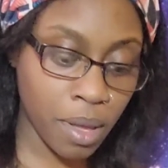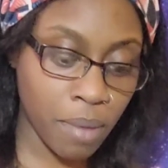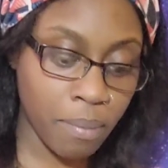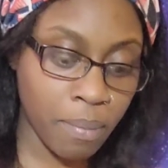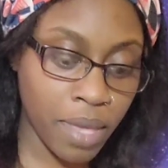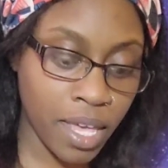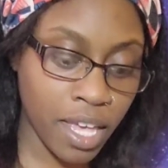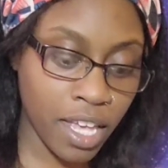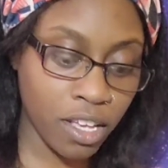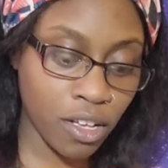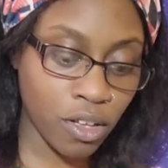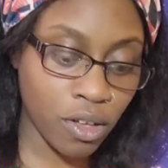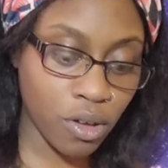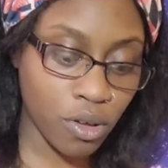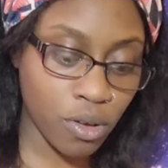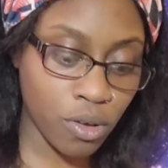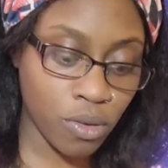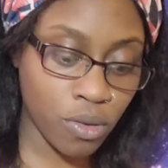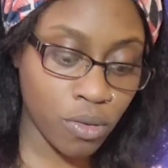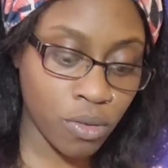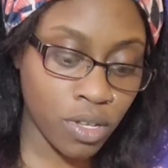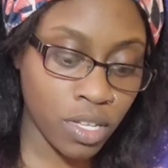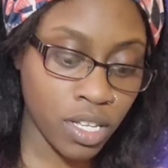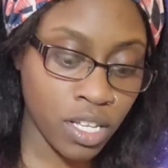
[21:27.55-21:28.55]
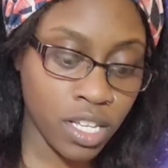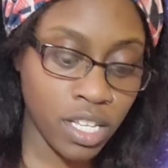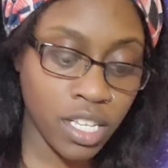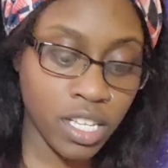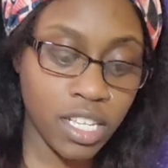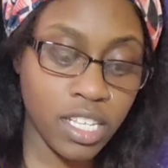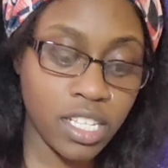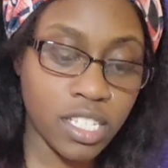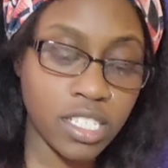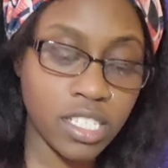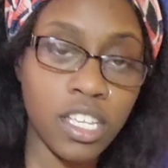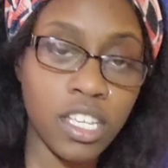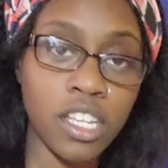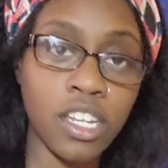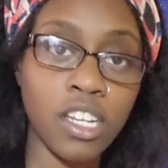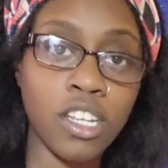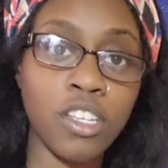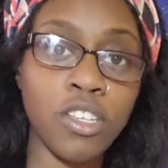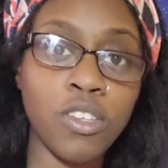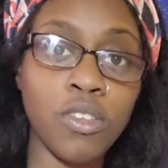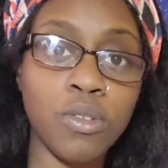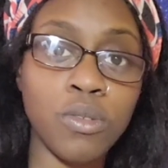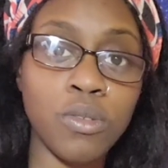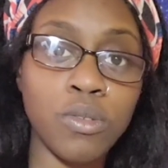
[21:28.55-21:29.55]
So my main goal is
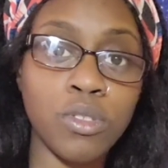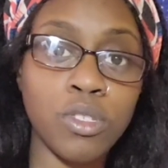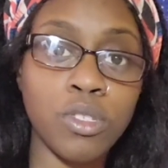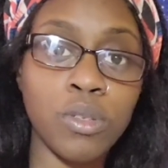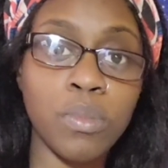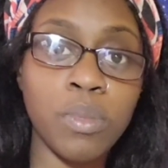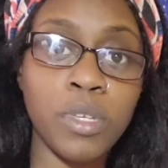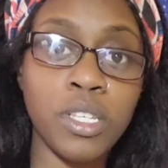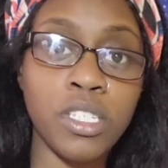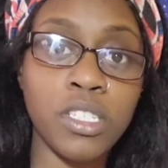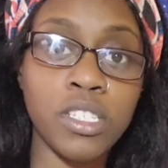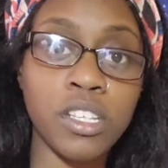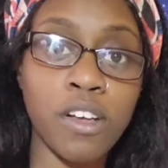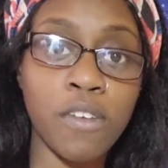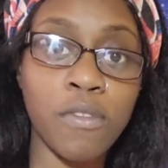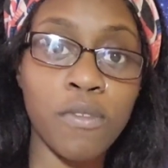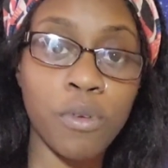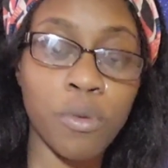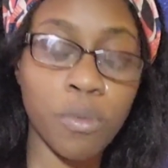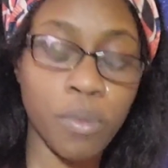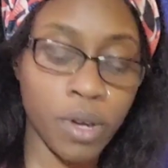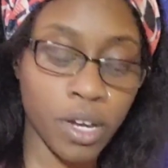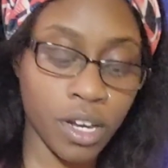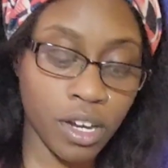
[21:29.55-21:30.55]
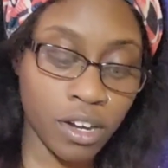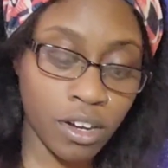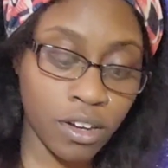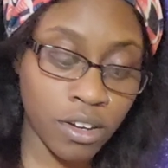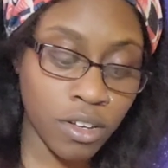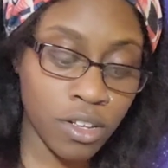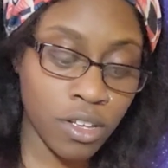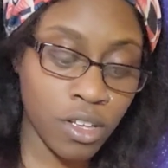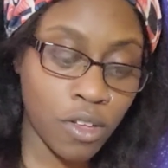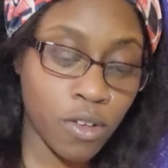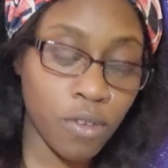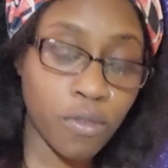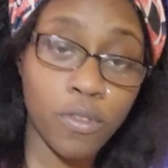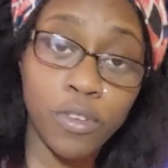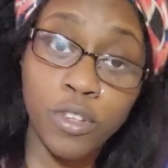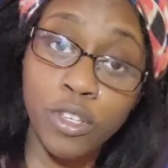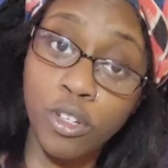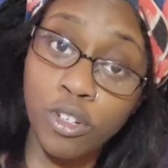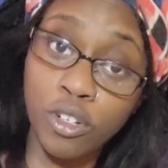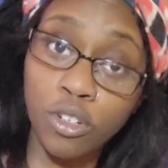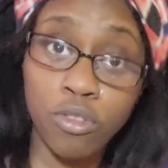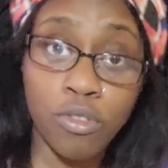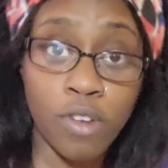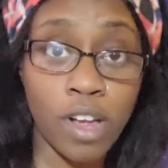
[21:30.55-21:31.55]
getting you to be self-aware,
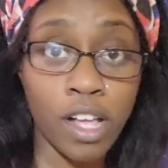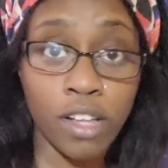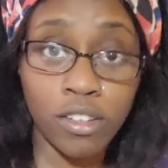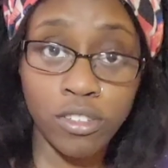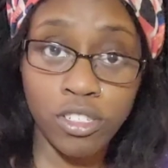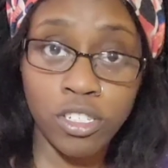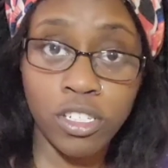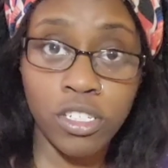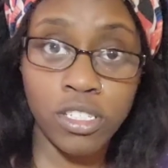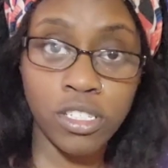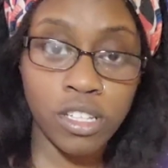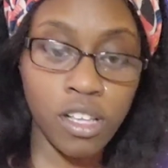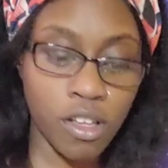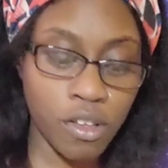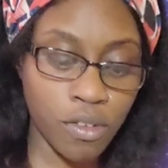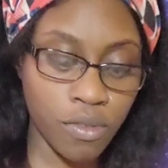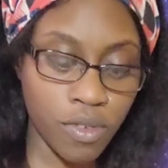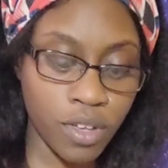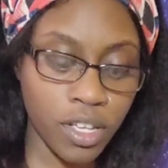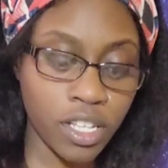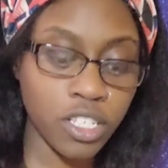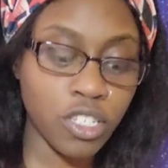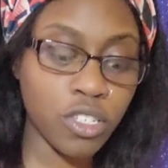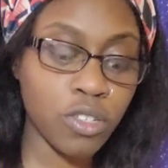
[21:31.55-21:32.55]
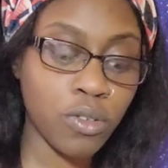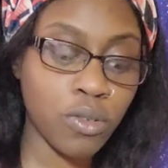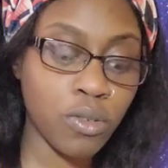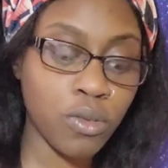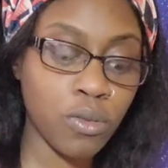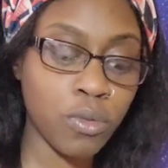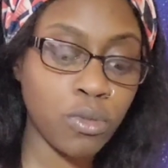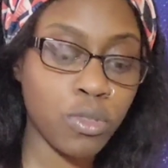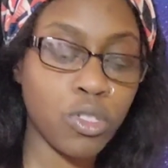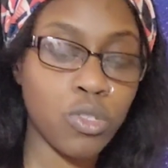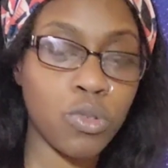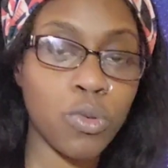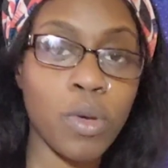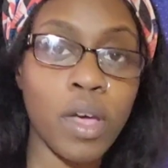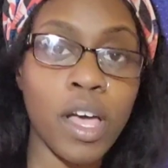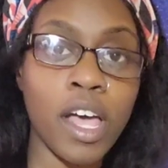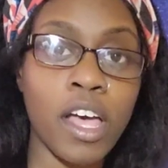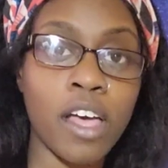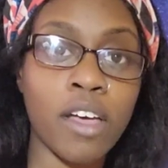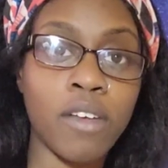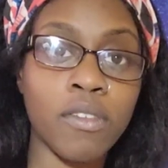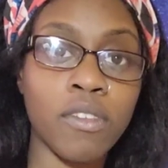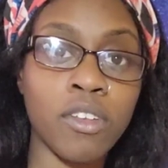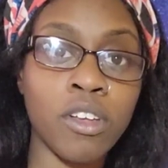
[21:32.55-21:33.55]
for you to ground yourself and you
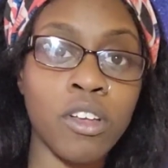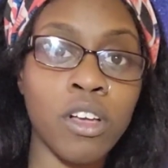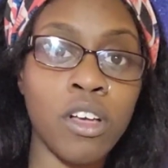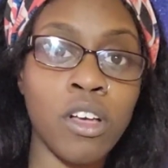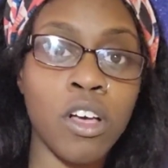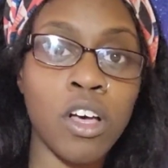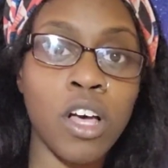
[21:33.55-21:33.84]
to have